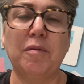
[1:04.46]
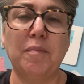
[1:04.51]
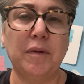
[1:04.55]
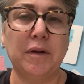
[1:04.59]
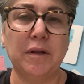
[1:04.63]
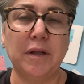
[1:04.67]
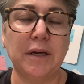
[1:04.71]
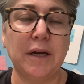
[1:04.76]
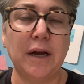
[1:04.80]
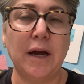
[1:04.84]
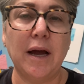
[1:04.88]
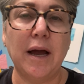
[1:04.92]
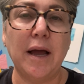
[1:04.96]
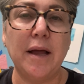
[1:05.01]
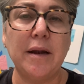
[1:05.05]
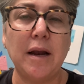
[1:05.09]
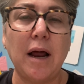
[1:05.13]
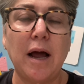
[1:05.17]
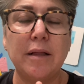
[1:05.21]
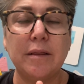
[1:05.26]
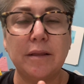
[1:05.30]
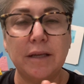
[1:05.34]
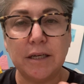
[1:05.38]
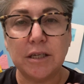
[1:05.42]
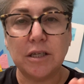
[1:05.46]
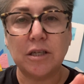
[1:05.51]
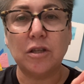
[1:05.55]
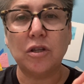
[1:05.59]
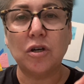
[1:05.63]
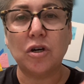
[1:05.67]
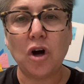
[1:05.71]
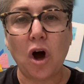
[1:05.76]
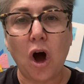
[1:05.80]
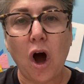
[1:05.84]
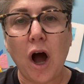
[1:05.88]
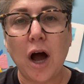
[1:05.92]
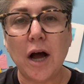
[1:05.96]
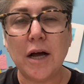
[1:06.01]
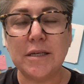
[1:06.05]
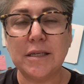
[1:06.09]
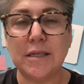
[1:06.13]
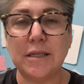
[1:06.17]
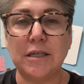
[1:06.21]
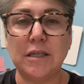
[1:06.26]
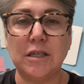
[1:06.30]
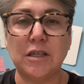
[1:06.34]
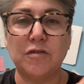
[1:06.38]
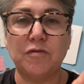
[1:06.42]
milia, and these are the
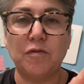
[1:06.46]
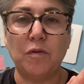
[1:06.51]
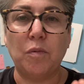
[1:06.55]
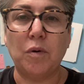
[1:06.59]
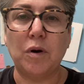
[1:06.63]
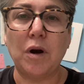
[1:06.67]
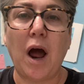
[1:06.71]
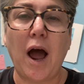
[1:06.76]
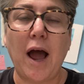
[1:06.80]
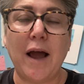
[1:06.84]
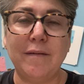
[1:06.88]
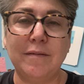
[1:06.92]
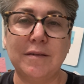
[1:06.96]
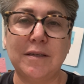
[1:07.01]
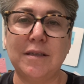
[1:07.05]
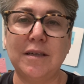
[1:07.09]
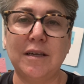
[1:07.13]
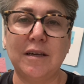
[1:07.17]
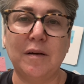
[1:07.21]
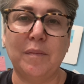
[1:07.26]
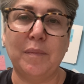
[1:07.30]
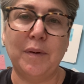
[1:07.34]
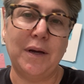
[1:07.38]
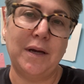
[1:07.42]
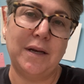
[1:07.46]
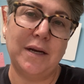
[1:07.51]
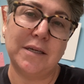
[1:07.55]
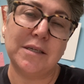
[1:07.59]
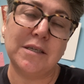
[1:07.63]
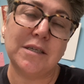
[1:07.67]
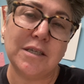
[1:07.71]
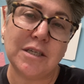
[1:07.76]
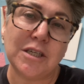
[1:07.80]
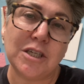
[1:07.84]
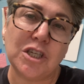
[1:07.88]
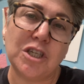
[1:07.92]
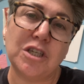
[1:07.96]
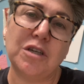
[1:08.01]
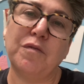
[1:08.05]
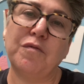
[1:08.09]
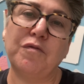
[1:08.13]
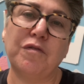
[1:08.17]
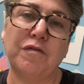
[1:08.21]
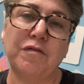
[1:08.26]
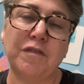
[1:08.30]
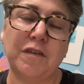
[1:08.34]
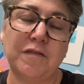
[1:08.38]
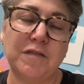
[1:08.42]
causes from what I've seen of being an esthetician
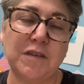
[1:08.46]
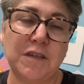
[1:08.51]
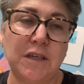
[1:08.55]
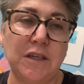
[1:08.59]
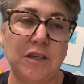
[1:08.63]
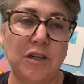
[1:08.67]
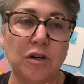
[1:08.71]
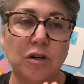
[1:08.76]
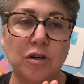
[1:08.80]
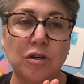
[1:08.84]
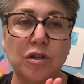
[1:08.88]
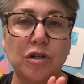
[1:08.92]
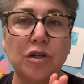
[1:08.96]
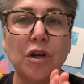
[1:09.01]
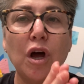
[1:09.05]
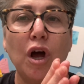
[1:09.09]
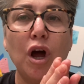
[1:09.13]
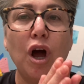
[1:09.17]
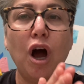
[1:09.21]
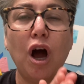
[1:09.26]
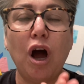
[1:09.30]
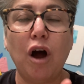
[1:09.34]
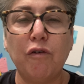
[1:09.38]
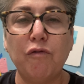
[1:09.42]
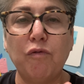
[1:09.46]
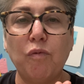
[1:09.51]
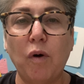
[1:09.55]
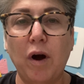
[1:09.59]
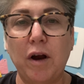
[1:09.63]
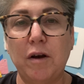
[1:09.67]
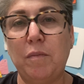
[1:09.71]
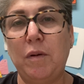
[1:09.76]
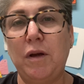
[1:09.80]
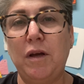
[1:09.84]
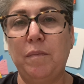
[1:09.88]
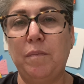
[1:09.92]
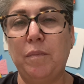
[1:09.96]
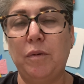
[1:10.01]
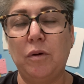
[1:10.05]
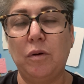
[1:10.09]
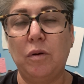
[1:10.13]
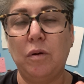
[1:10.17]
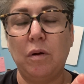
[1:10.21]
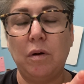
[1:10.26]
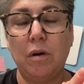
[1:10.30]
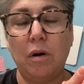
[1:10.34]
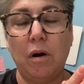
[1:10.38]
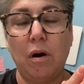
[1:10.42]
for 15 years of what
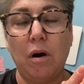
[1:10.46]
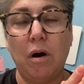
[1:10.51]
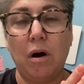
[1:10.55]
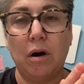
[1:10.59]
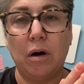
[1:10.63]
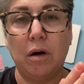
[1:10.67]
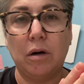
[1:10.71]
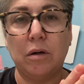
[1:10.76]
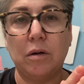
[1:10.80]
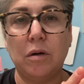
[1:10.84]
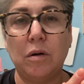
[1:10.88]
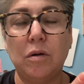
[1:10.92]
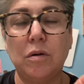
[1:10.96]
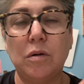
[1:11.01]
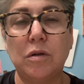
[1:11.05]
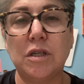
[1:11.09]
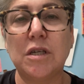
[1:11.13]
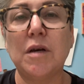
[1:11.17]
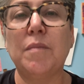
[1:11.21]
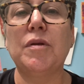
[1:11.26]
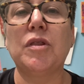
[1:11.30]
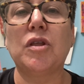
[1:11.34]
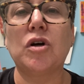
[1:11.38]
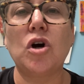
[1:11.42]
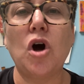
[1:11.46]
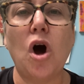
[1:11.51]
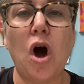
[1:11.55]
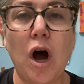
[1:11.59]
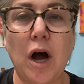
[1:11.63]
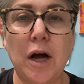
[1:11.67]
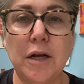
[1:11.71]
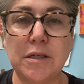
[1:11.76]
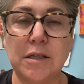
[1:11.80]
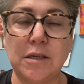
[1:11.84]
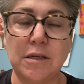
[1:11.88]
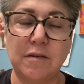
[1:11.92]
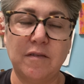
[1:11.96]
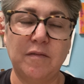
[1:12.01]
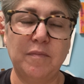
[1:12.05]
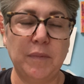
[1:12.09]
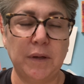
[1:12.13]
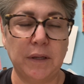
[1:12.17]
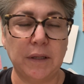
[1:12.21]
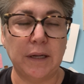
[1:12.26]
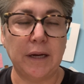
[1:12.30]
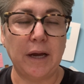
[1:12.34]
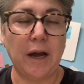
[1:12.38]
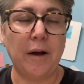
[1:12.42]
people are, some of the causes of
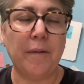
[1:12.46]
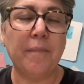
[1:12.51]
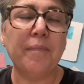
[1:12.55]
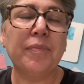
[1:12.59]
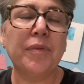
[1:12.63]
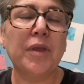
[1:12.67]
milia.